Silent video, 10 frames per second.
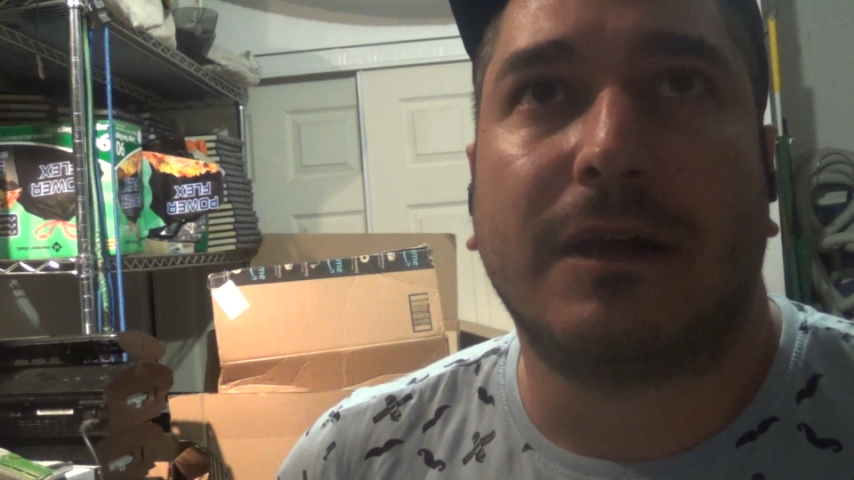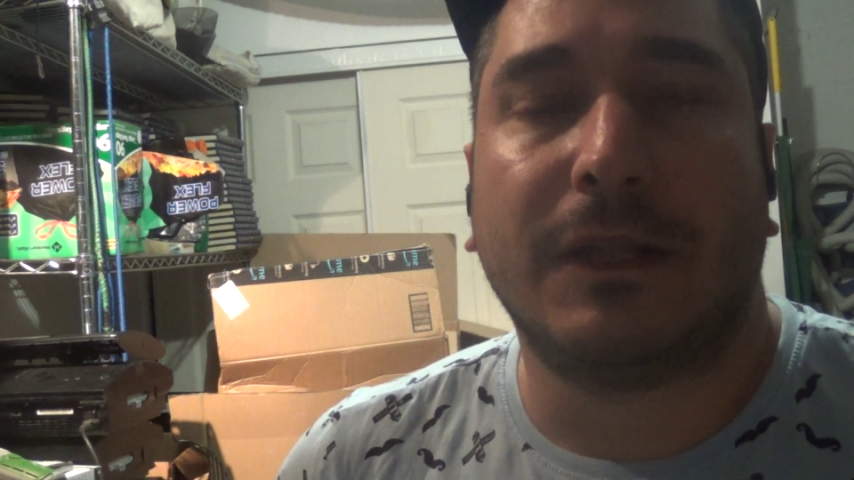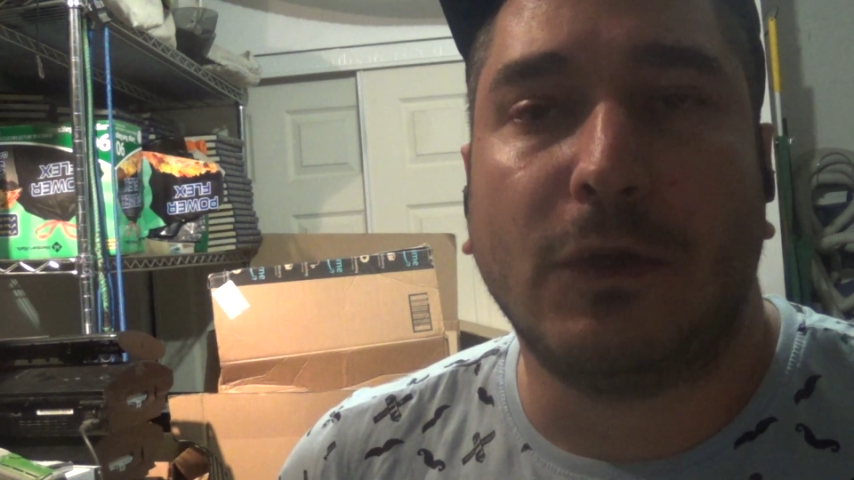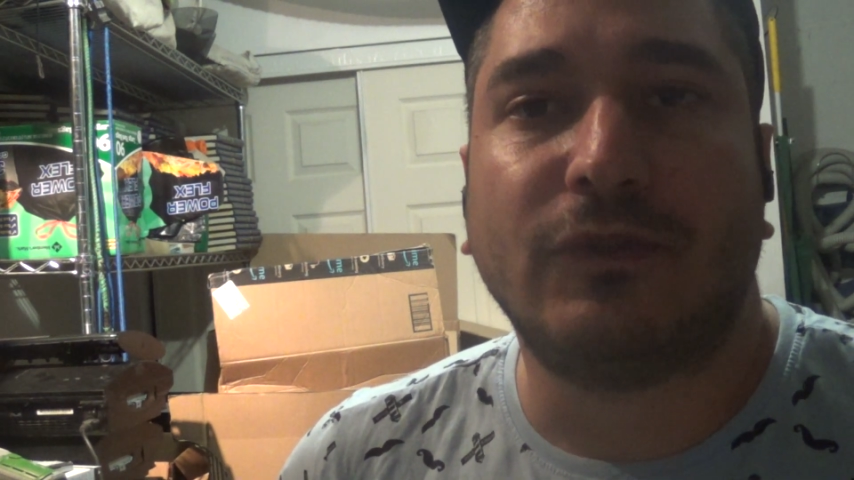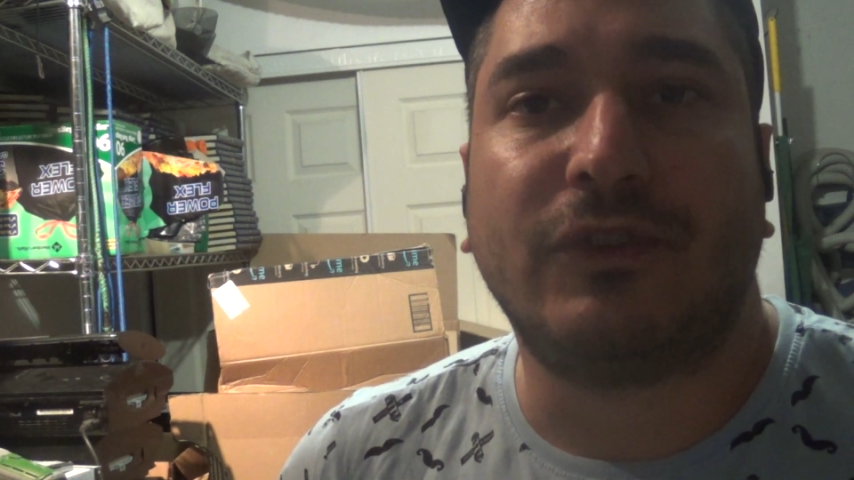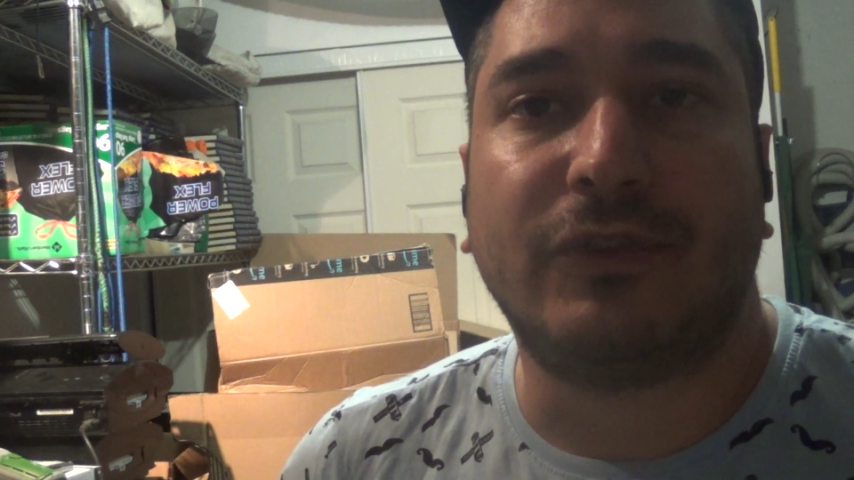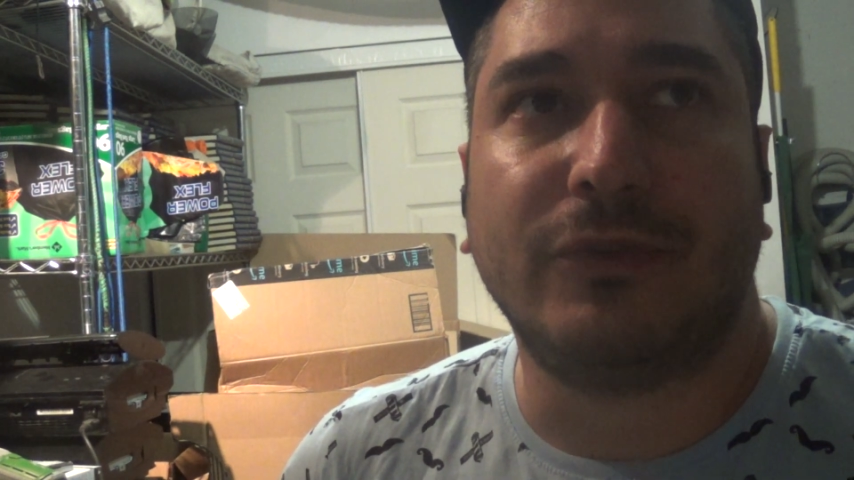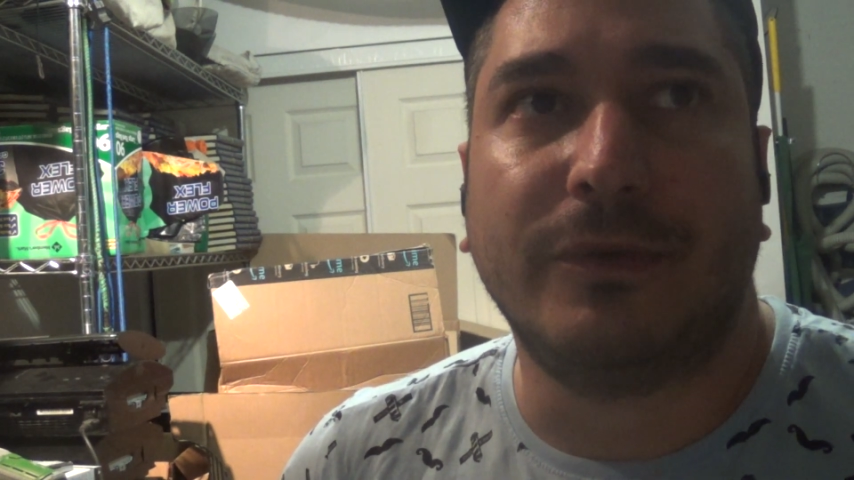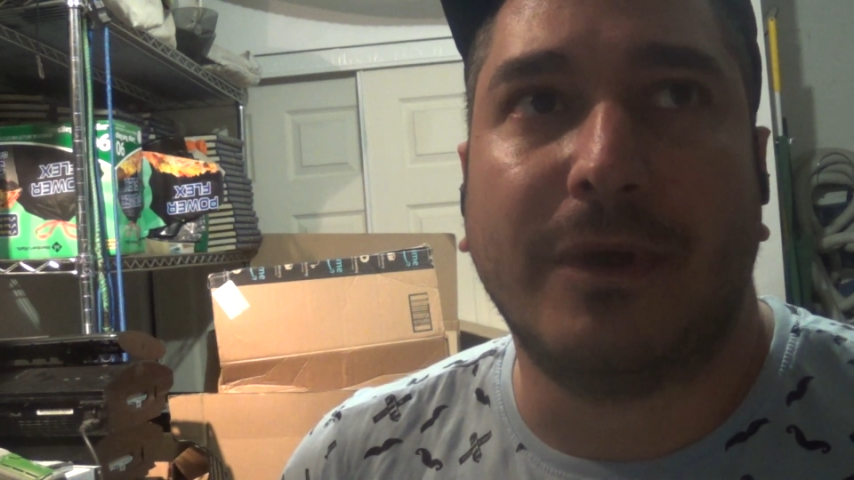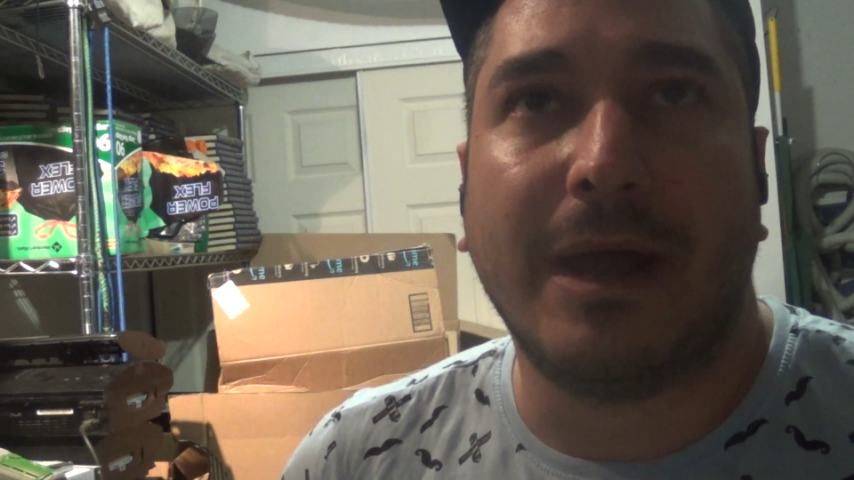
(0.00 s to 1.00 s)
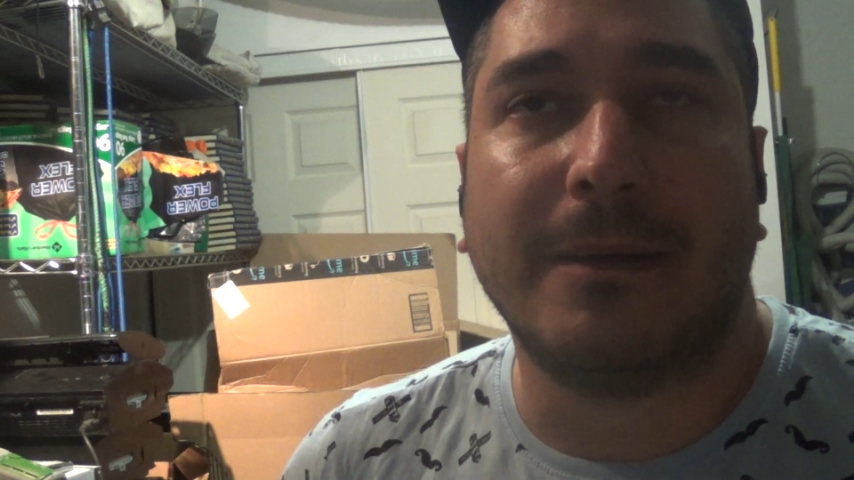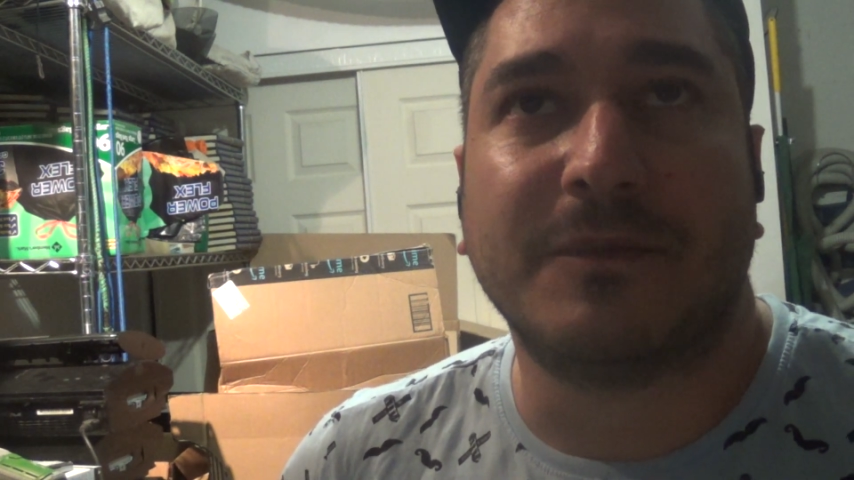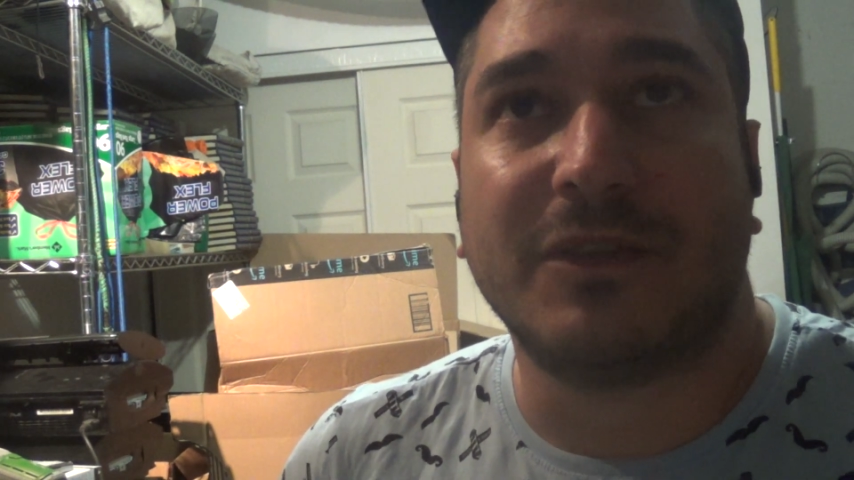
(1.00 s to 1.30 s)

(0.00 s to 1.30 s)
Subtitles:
close to 2 grams.